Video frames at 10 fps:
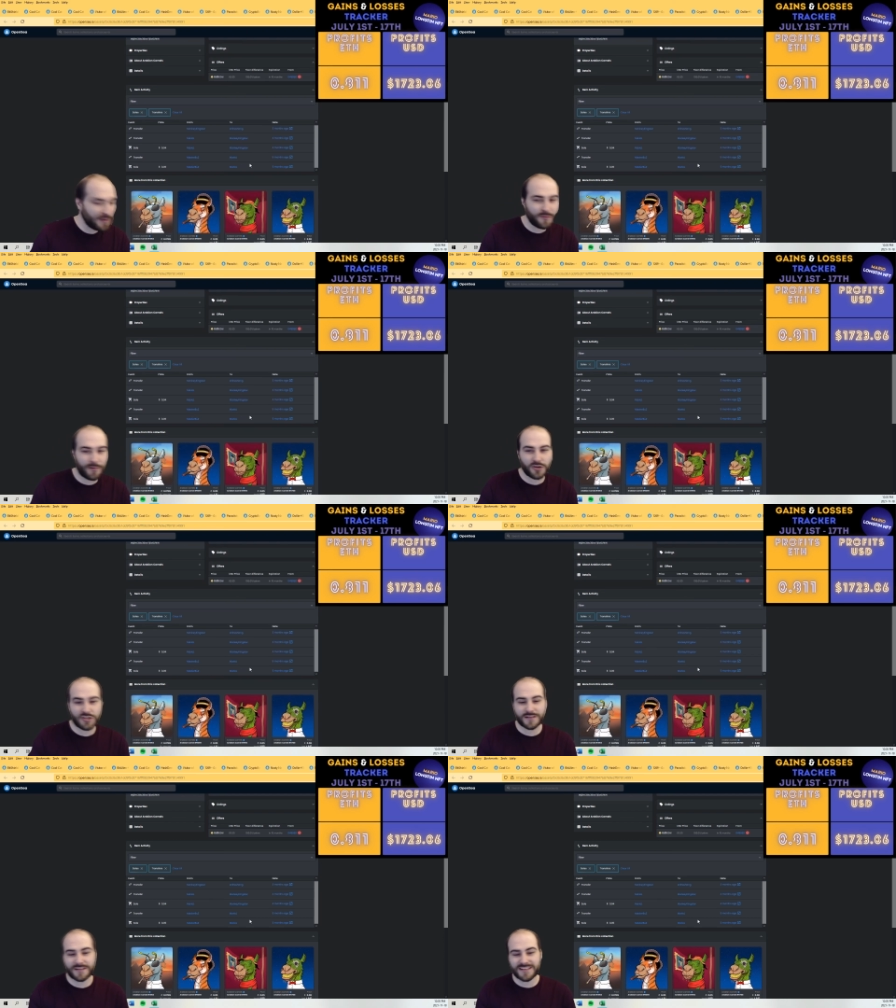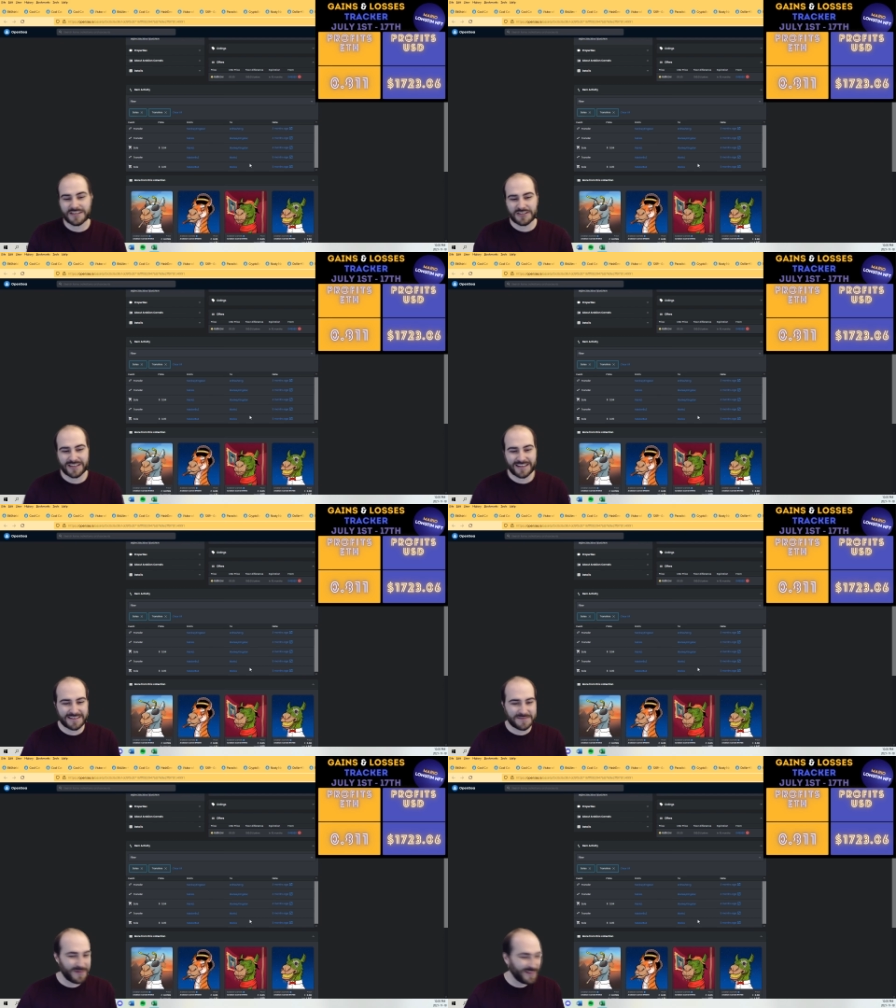project essentially at this
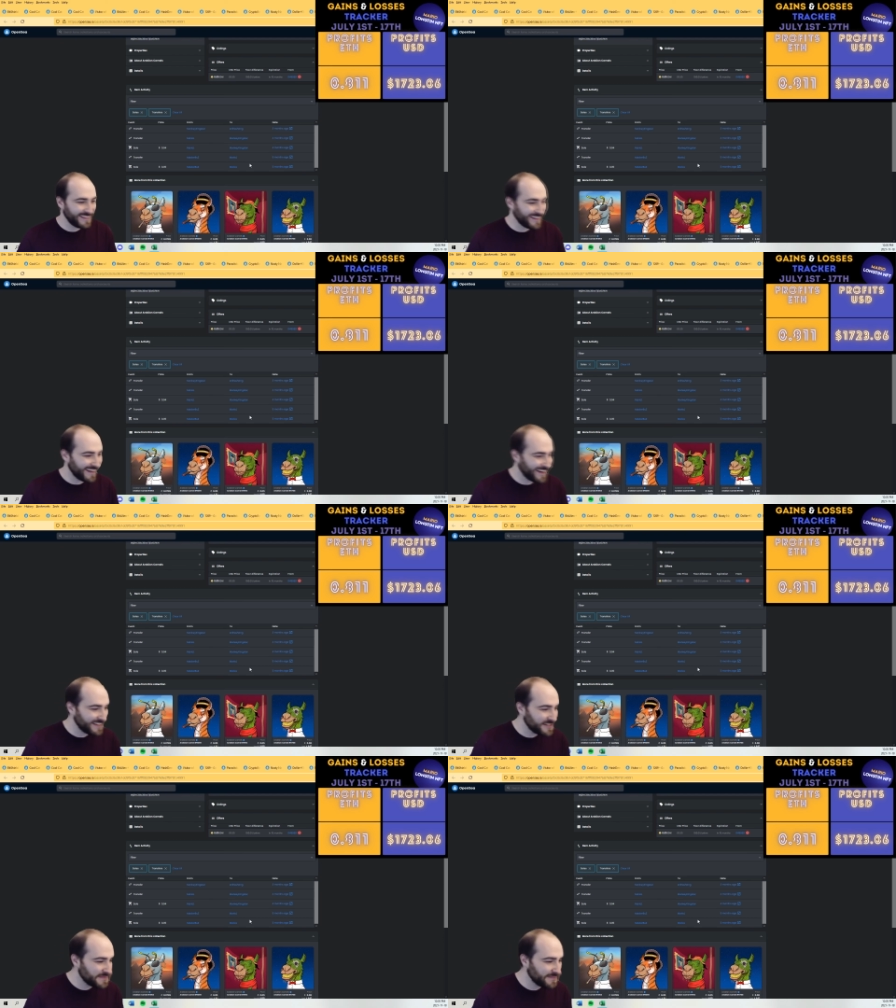point, and I just